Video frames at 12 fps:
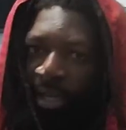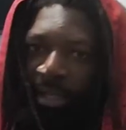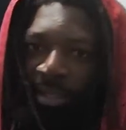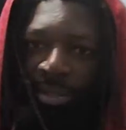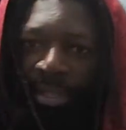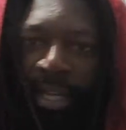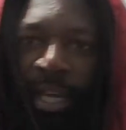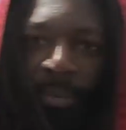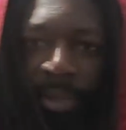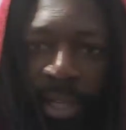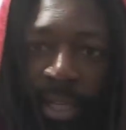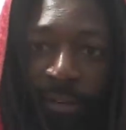and you just
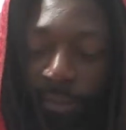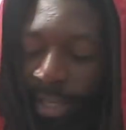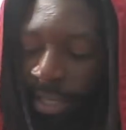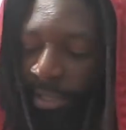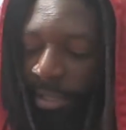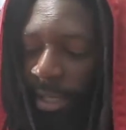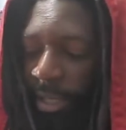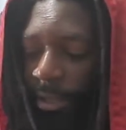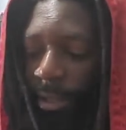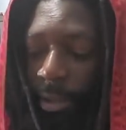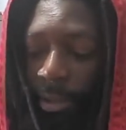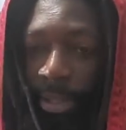happen to need a flashlight,
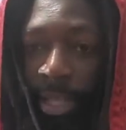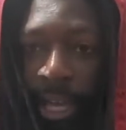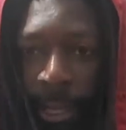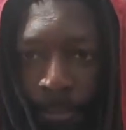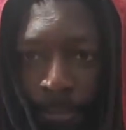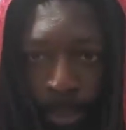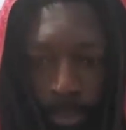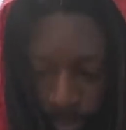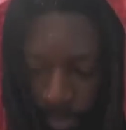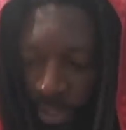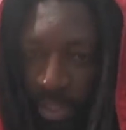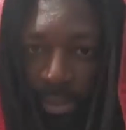you always got
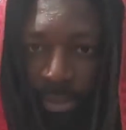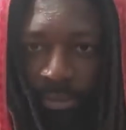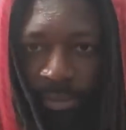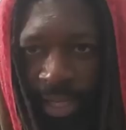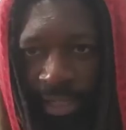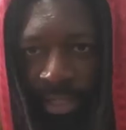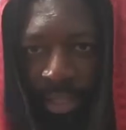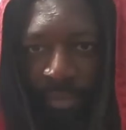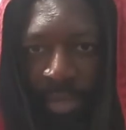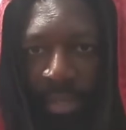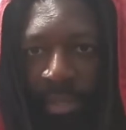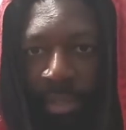a little flashlight
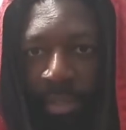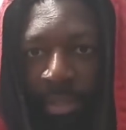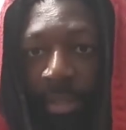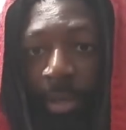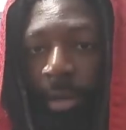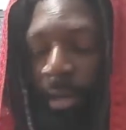right there on your car